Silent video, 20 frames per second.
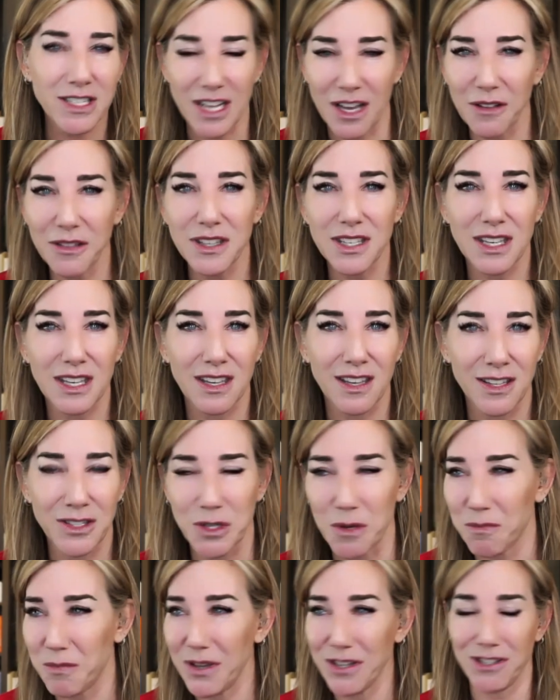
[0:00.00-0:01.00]
healthy kids,
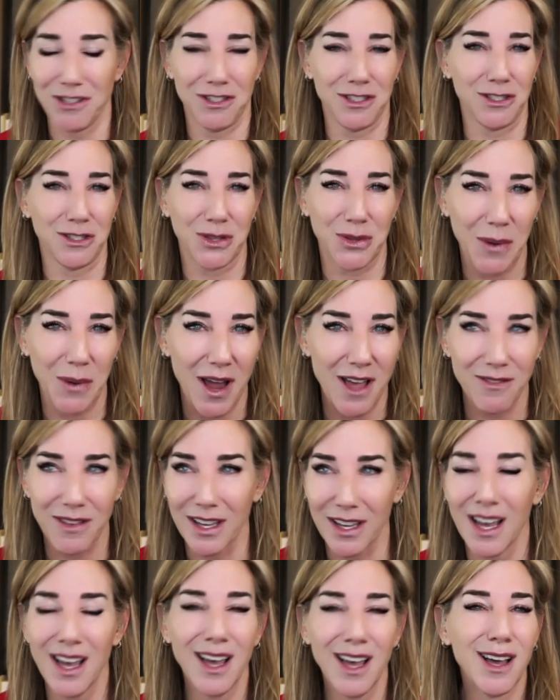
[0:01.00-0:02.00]
your business is
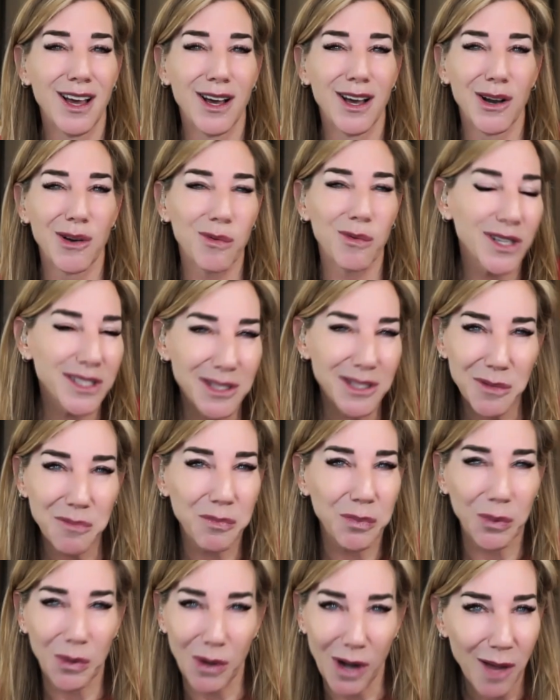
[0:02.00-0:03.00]
thriving. What's the
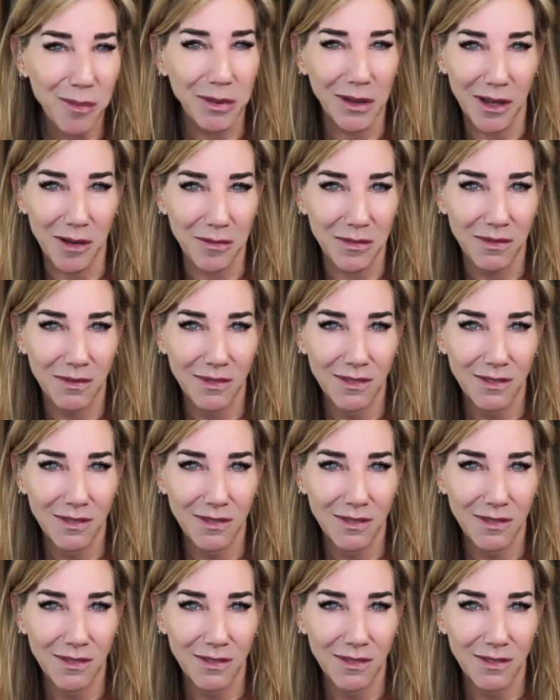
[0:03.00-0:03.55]
problem?